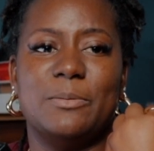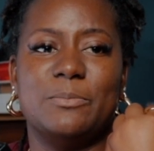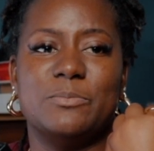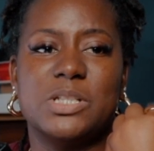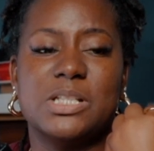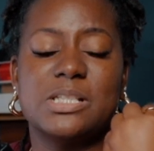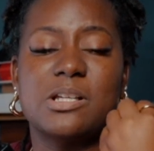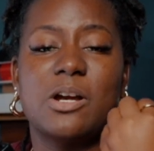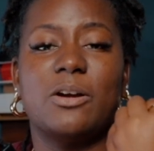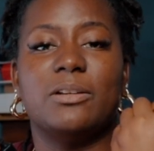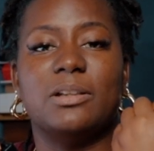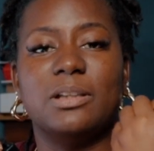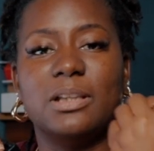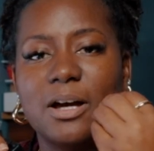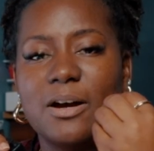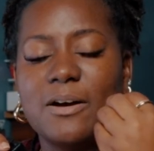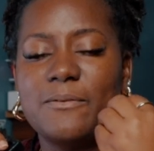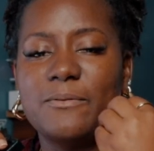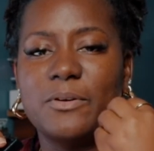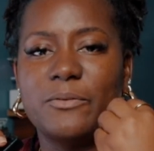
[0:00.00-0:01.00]
just her
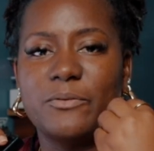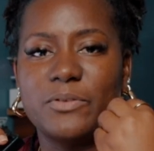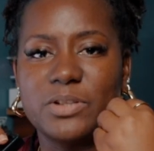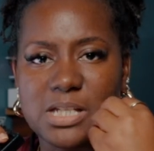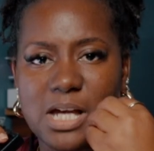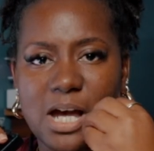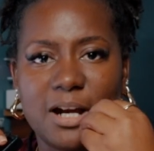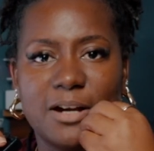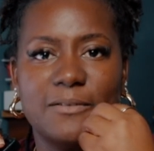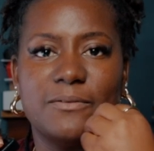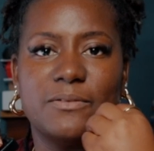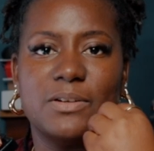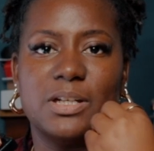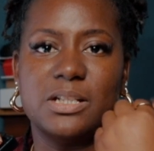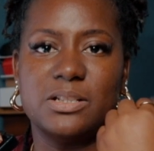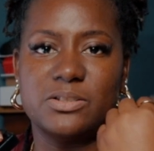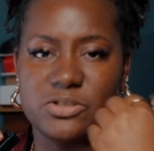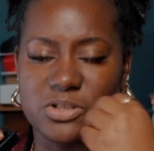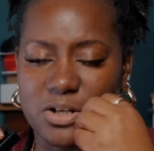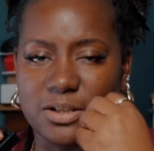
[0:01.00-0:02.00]
love for
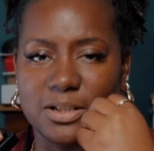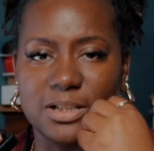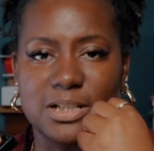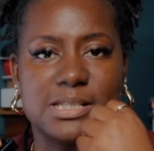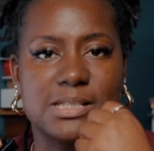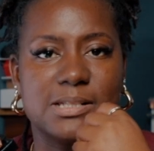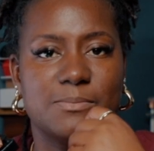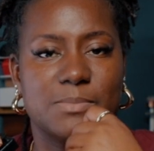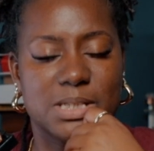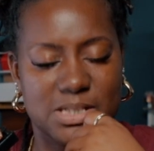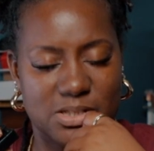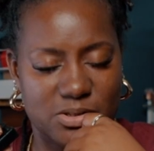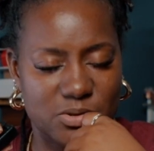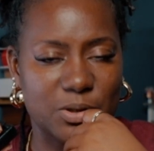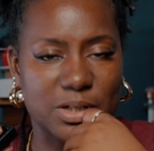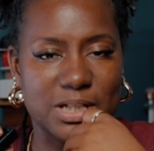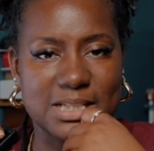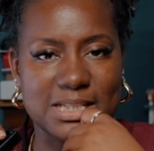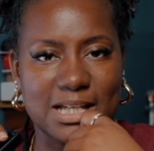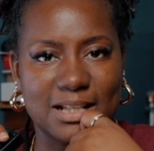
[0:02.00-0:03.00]
photography and journalism and
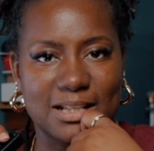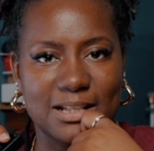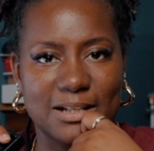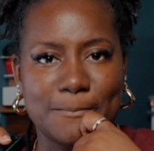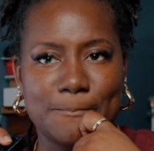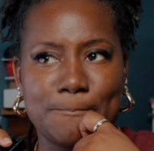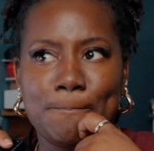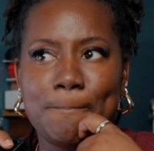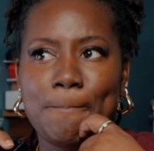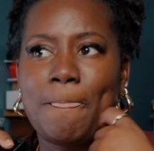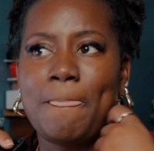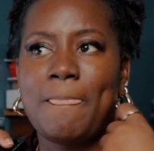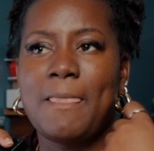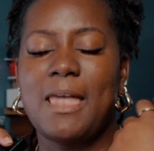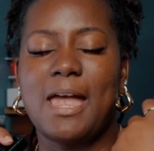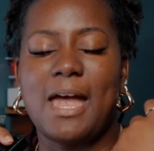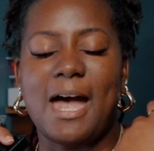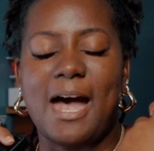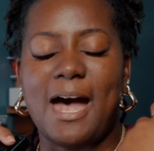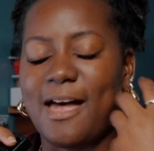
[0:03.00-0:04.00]
storytelling.
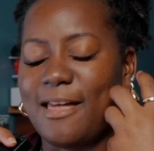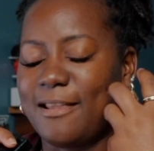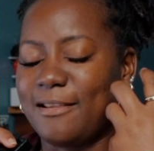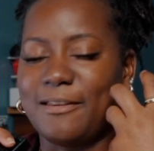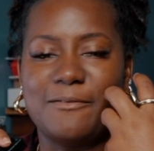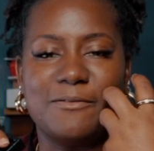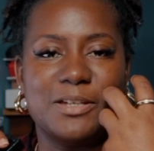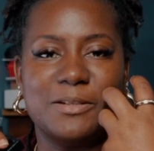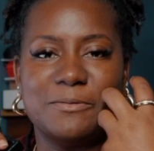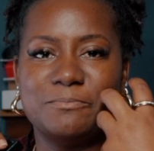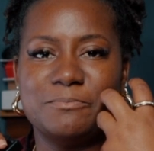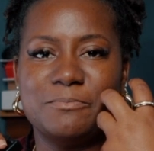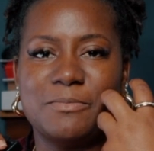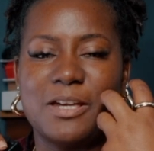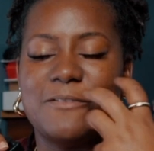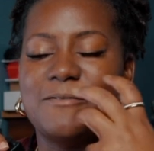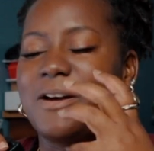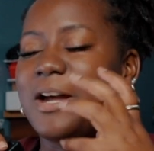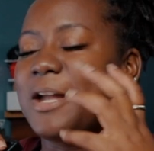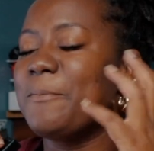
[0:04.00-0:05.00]
I love it.
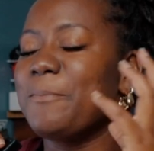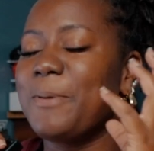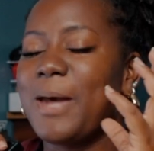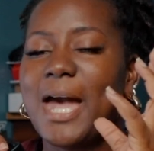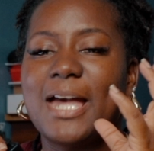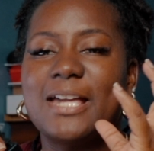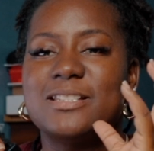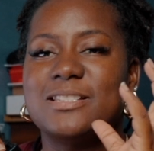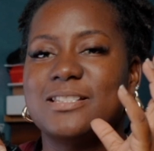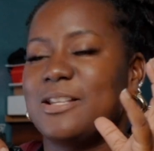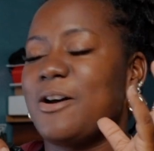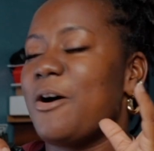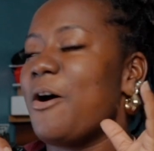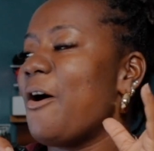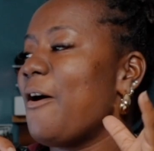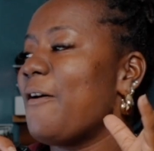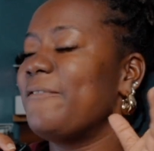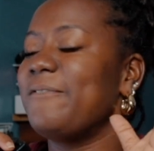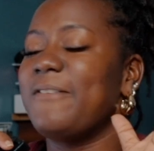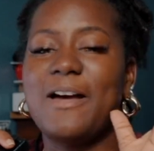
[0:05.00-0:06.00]
If I could package
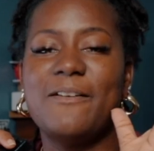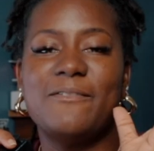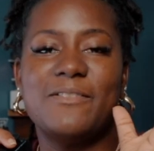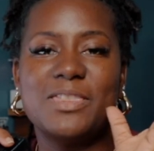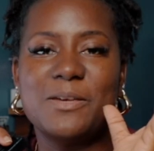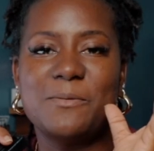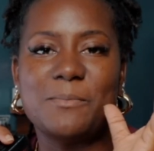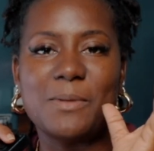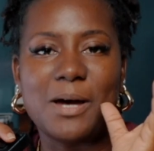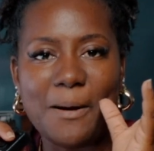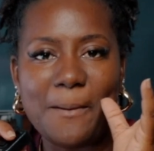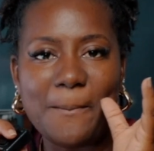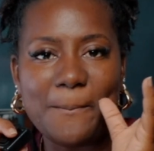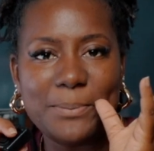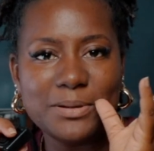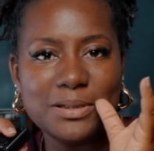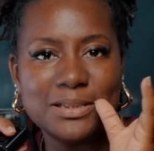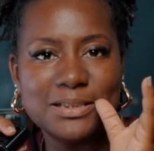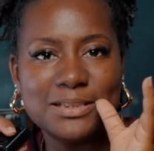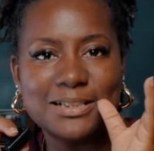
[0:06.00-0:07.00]
all 5 of them up
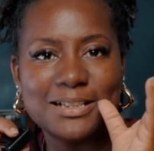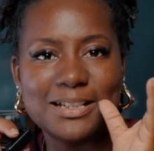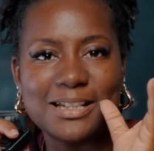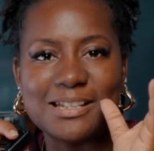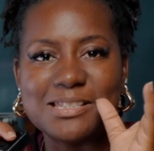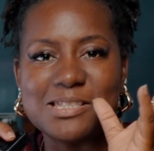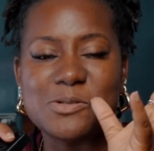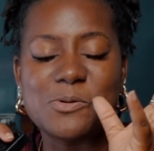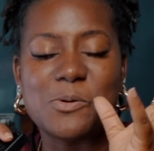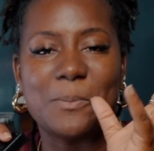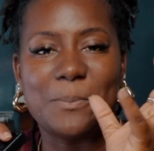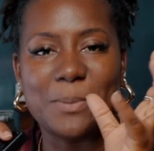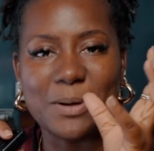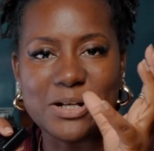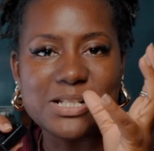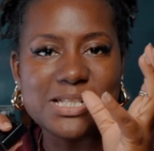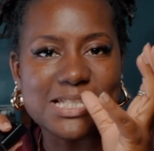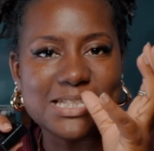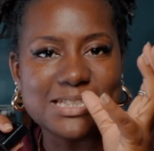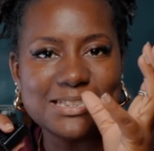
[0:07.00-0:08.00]
into a
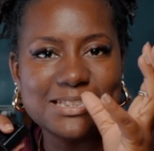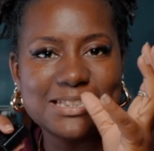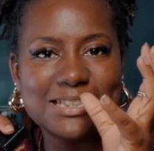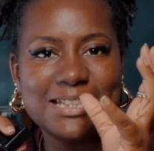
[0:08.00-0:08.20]
person,